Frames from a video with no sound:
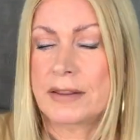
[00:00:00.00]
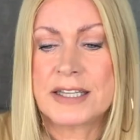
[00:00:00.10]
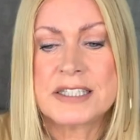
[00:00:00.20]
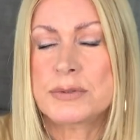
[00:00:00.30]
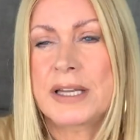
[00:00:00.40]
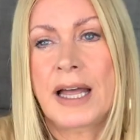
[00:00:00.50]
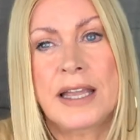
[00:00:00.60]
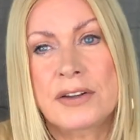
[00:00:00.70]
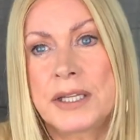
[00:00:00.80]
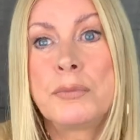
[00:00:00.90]
This is when eye
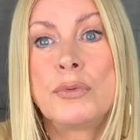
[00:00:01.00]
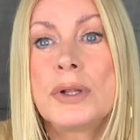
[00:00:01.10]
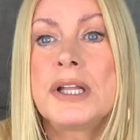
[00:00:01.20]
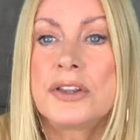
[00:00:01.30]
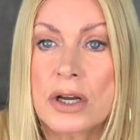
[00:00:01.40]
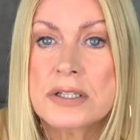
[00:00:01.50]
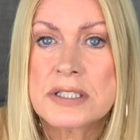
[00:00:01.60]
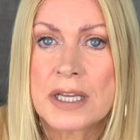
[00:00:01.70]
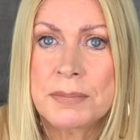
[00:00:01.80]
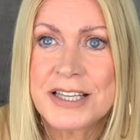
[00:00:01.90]
cream really does
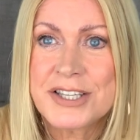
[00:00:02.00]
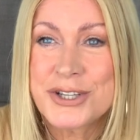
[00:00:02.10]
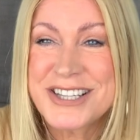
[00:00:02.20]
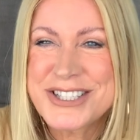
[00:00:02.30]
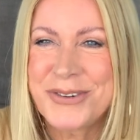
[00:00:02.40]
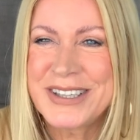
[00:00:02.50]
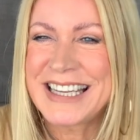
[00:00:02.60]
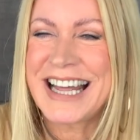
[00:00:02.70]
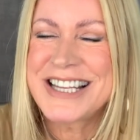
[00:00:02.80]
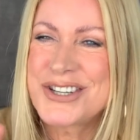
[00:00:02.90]
come into its own,
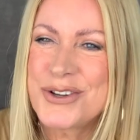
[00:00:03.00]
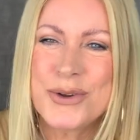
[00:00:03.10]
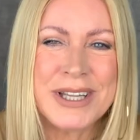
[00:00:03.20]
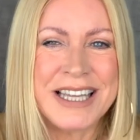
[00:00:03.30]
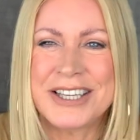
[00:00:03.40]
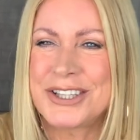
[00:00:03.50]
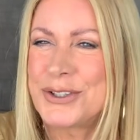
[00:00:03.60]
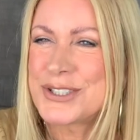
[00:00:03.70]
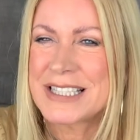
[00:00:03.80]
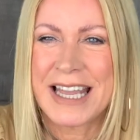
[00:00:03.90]
and I do like to
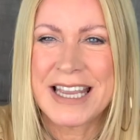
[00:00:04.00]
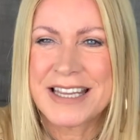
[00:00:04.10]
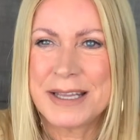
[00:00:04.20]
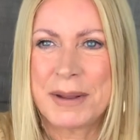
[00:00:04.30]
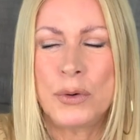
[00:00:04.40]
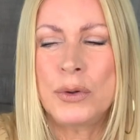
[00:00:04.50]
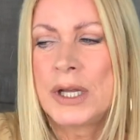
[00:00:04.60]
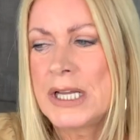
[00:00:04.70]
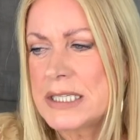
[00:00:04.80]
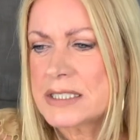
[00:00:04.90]
use an eye cream. I know
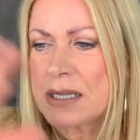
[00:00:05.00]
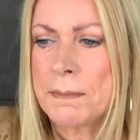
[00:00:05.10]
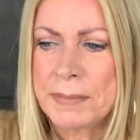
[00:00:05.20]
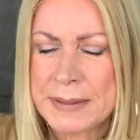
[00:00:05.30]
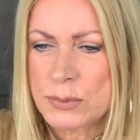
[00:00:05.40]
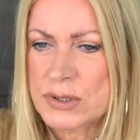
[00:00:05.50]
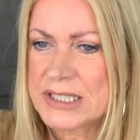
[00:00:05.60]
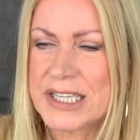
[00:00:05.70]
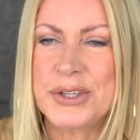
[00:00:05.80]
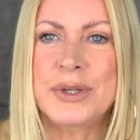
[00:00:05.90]
some people
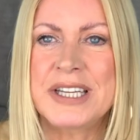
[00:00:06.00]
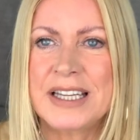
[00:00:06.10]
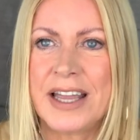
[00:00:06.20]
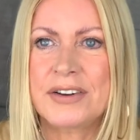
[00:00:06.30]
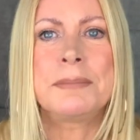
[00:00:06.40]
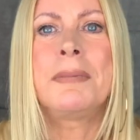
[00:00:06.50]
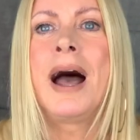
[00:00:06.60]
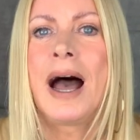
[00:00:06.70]
say you don't need eye cream.